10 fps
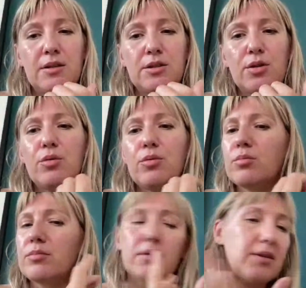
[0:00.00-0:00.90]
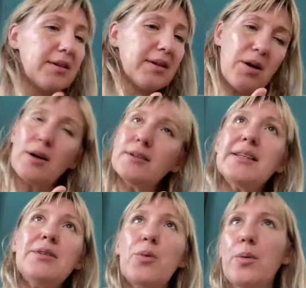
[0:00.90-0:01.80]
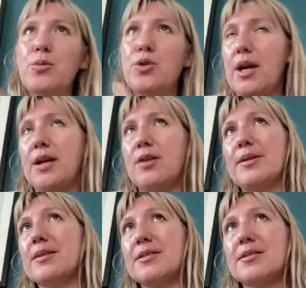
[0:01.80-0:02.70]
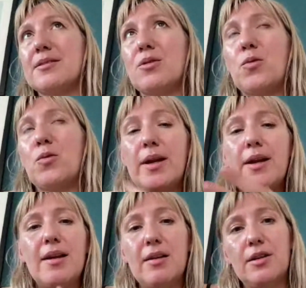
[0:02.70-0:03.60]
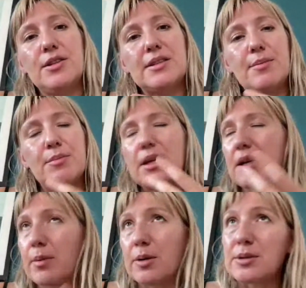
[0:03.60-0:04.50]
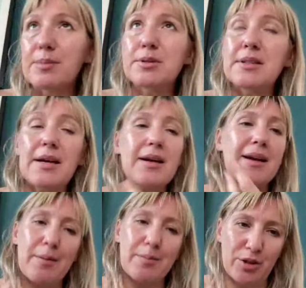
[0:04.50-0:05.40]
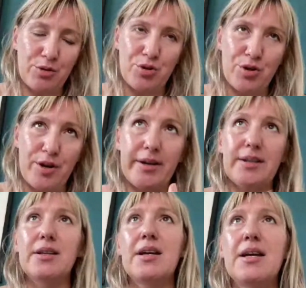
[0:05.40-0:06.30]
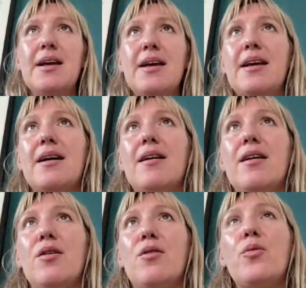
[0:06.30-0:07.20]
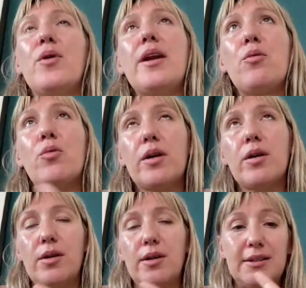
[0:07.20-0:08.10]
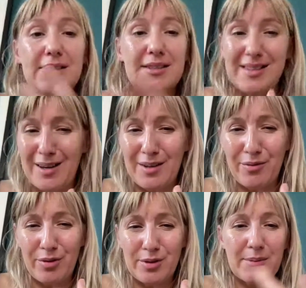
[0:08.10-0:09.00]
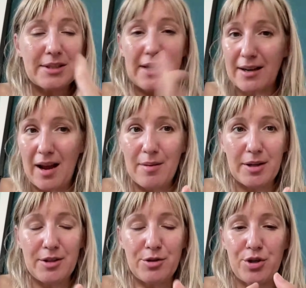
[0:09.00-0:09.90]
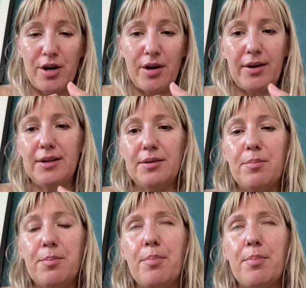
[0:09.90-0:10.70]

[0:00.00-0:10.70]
so the content won't change because when I learn something about Substack, I'm going to share it. When I work on a design for Substack, I'm going to share it.